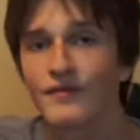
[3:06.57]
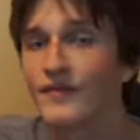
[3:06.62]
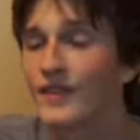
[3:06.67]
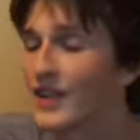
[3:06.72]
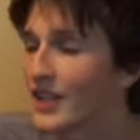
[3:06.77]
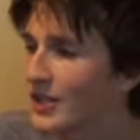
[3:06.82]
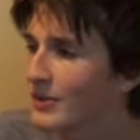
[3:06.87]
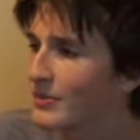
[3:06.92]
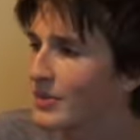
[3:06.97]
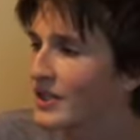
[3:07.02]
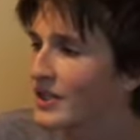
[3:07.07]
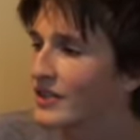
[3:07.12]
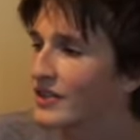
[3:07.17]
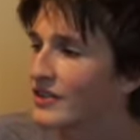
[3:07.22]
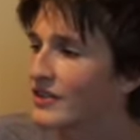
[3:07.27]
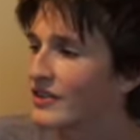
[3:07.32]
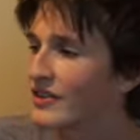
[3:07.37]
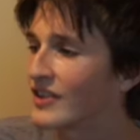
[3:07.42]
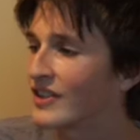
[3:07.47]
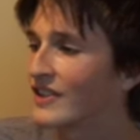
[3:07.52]
and it'd be
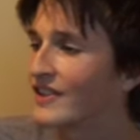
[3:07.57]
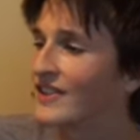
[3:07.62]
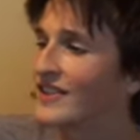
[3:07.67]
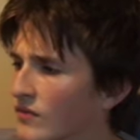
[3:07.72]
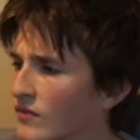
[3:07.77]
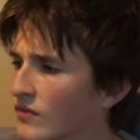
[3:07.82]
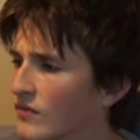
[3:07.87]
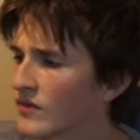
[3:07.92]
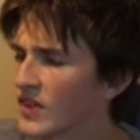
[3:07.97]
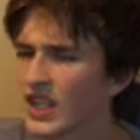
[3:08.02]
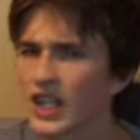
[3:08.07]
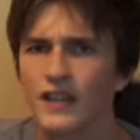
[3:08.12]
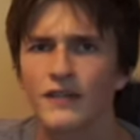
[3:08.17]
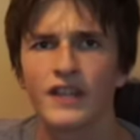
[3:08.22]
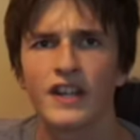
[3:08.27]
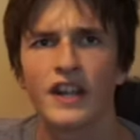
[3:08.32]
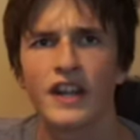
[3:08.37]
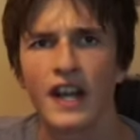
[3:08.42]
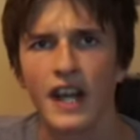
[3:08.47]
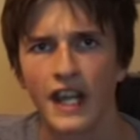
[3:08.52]
good to give it
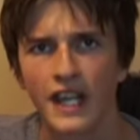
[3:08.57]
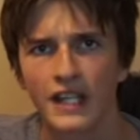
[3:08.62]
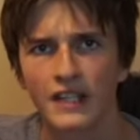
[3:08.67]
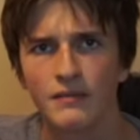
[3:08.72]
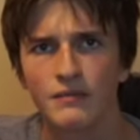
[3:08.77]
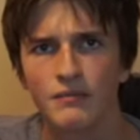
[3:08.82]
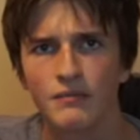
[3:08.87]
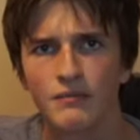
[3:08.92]
an 8.